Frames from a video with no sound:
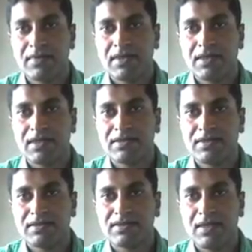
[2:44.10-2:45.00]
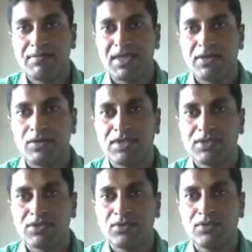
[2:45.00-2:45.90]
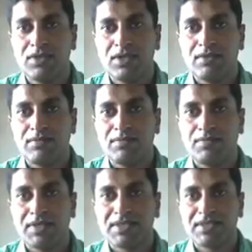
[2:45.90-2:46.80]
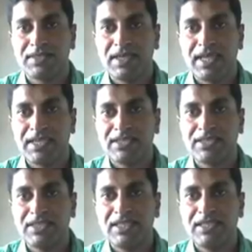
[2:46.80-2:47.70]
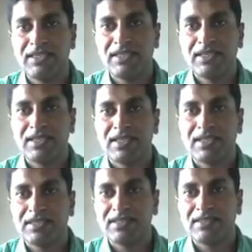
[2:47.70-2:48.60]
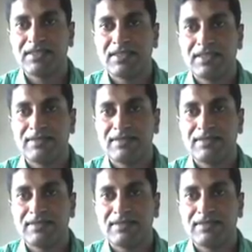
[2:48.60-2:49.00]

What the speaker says: that is sum equals to %d, that is C.